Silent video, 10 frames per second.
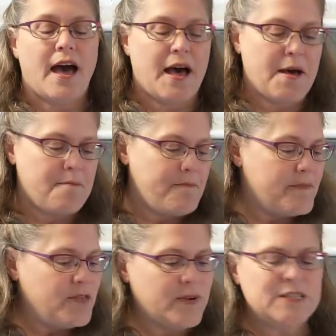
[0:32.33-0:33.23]

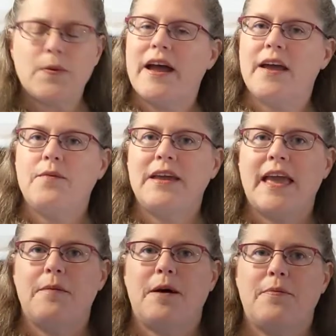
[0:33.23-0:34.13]
The reason why we
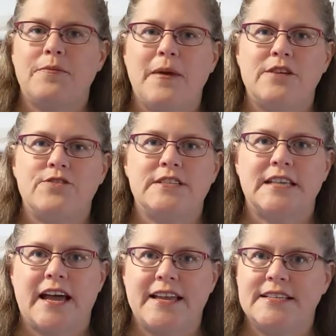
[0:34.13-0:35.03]
came up with Pantry
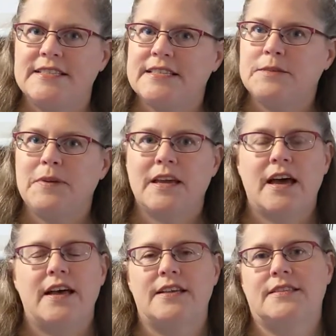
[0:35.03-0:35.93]
Science is
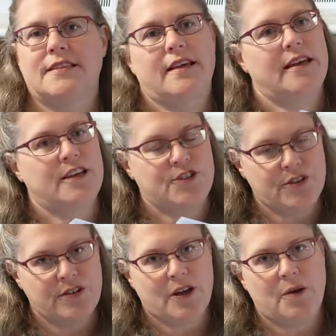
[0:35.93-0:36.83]
because, as
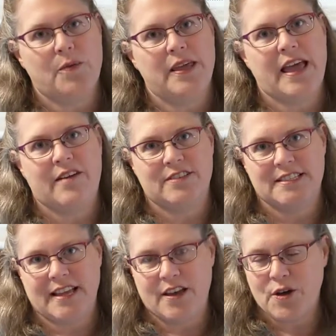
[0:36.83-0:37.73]
you know, we have a
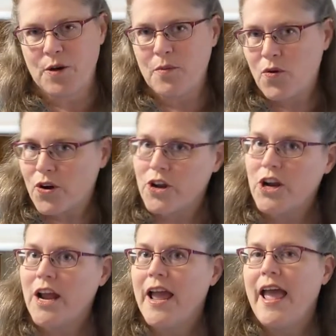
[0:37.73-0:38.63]
stay-at-home order,
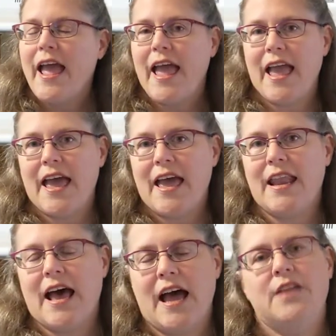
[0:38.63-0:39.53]

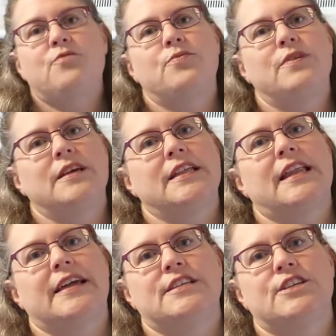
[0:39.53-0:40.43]
and I'd really
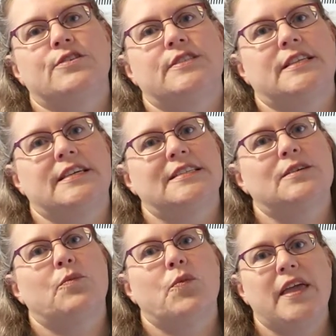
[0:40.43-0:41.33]
like to use things
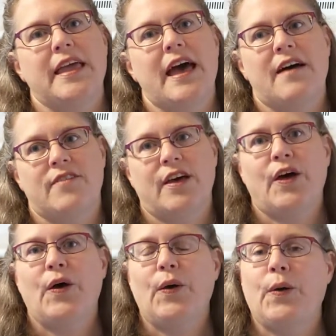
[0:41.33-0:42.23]
that we have
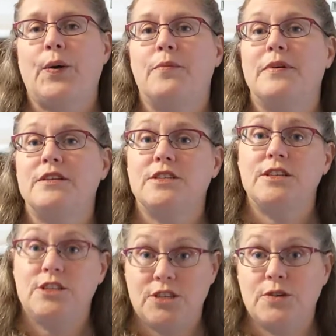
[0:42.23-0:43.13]
at home
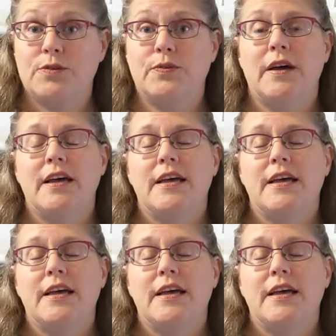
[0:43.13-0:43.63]
to do